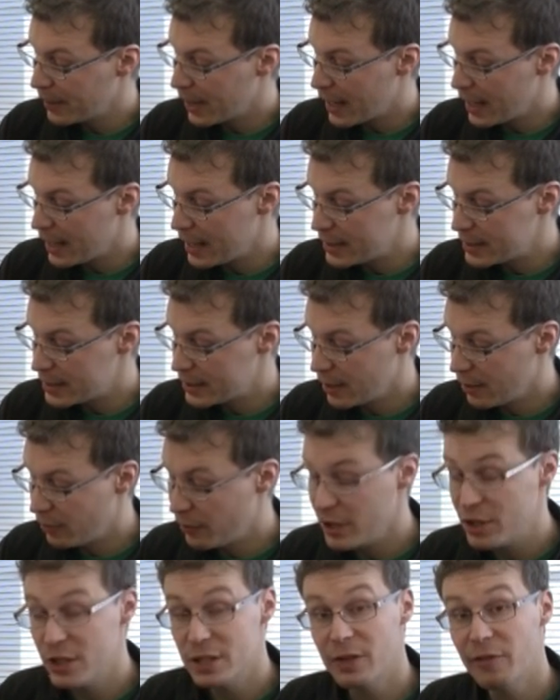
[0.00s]
it
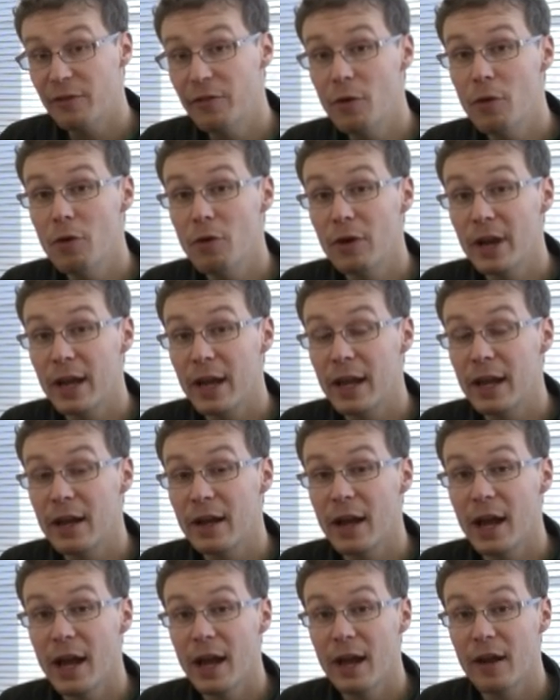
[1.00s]
features a 4
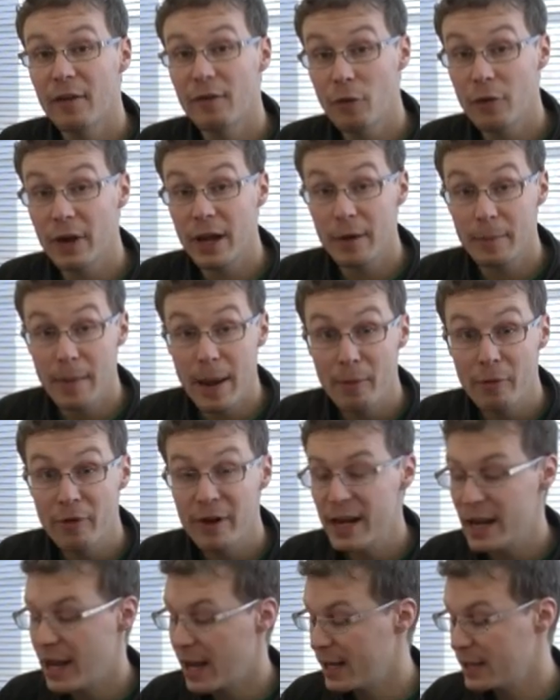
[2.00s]
gig of
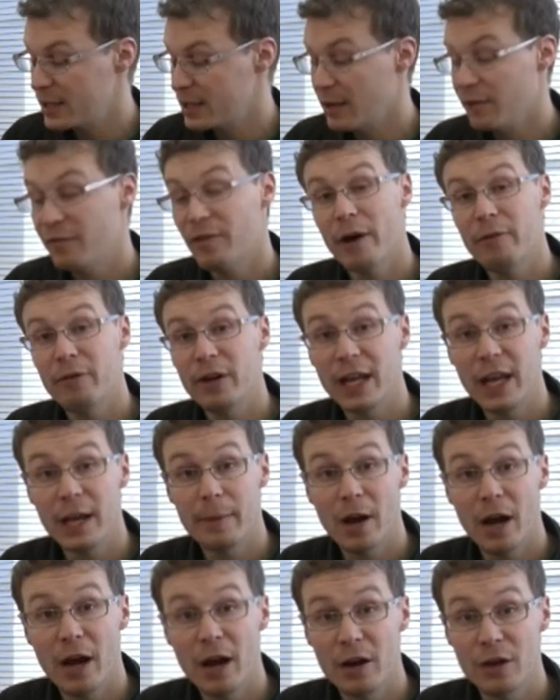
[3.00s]
memory and a 500
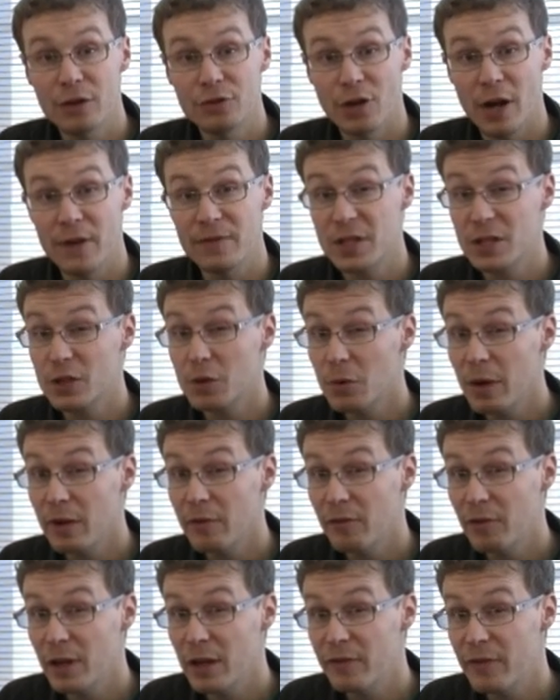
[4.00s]
gigabyte hard drive, so it's
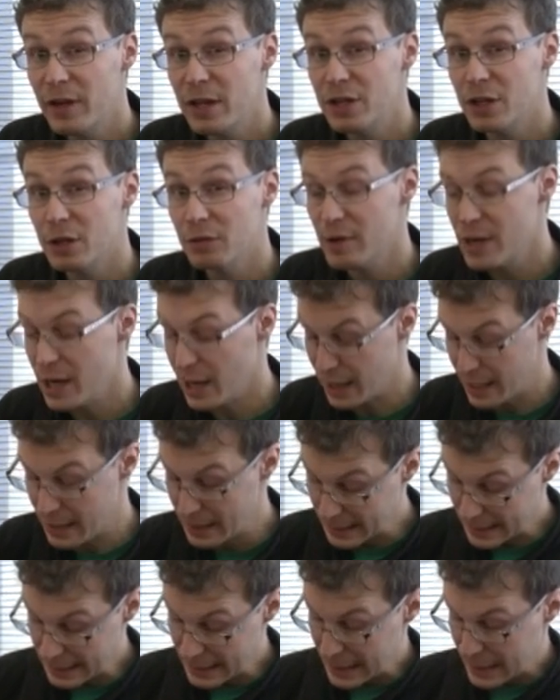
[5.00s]
quite fully featured really.
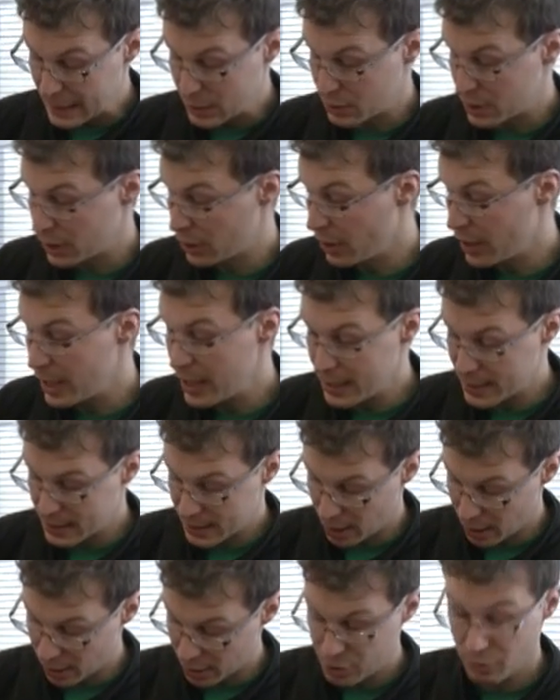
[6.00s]
It's also got
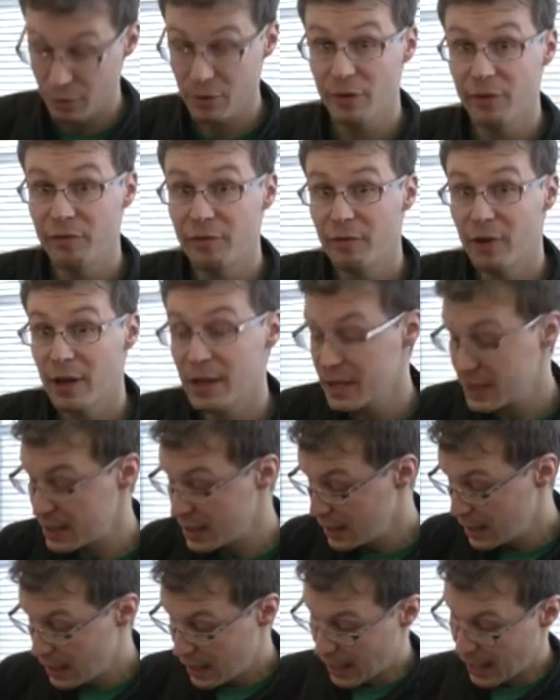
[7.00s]
eSATA on the front
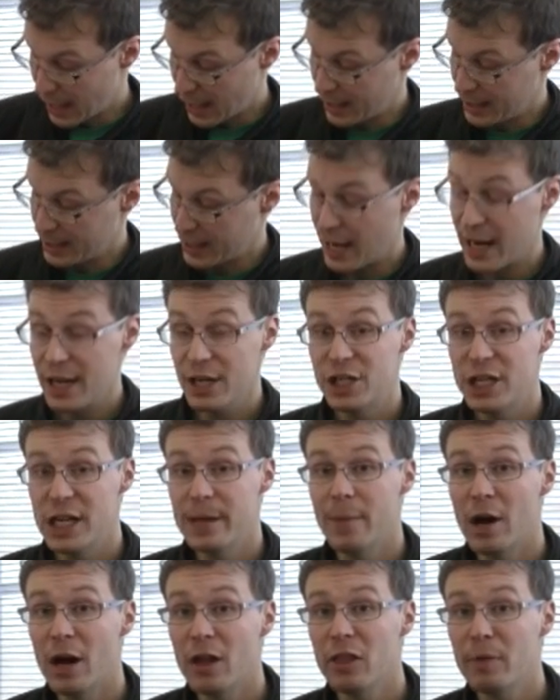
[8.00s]
and
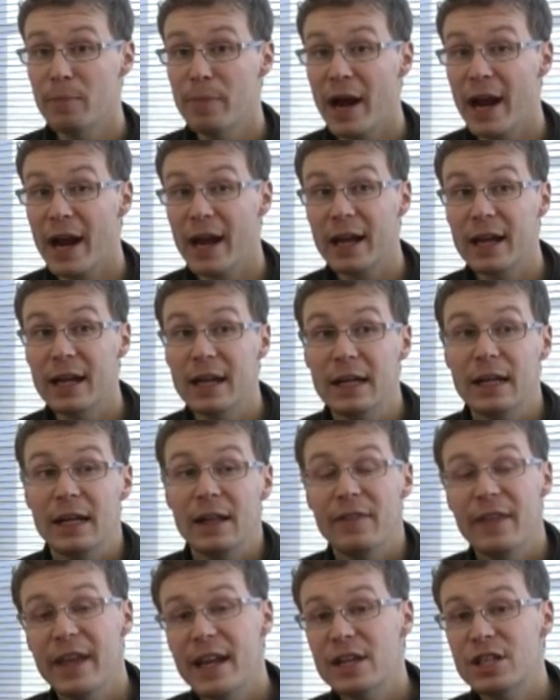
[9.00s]
HDMI on the back.
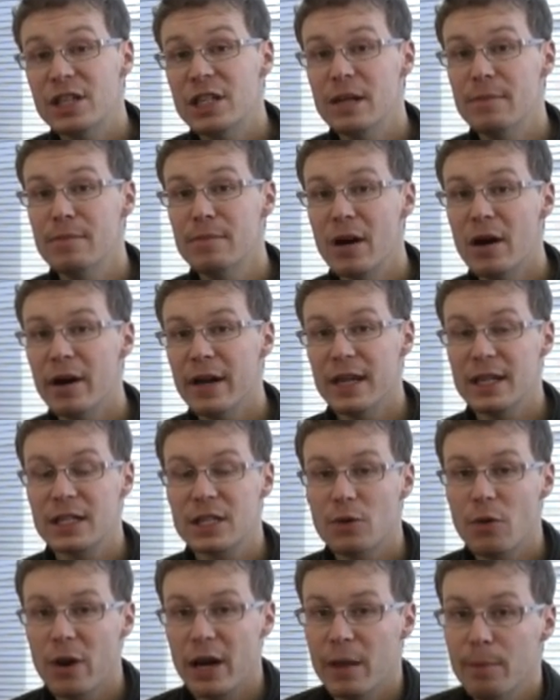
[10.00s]
The HDMI is
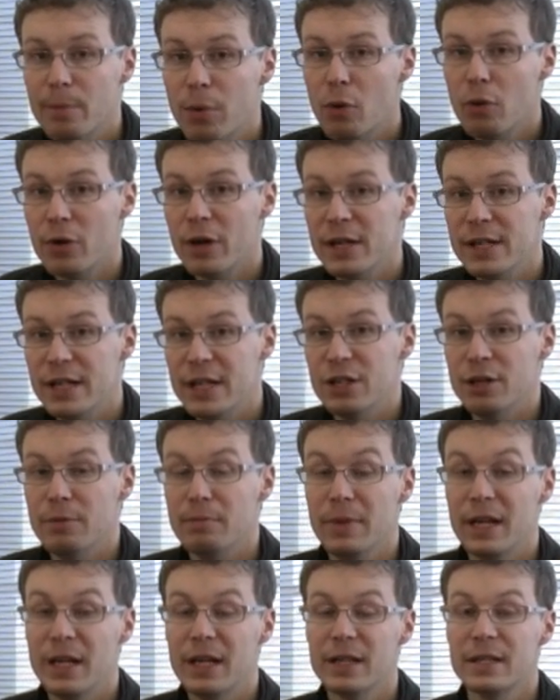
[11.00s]
quite an important
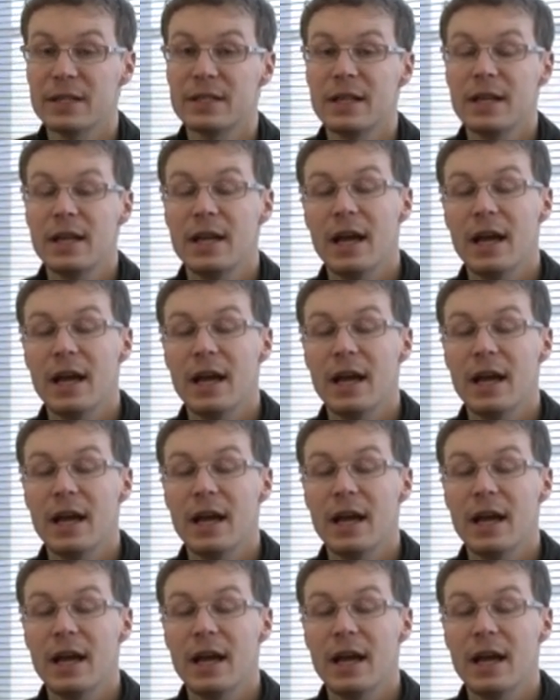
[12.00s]
addition because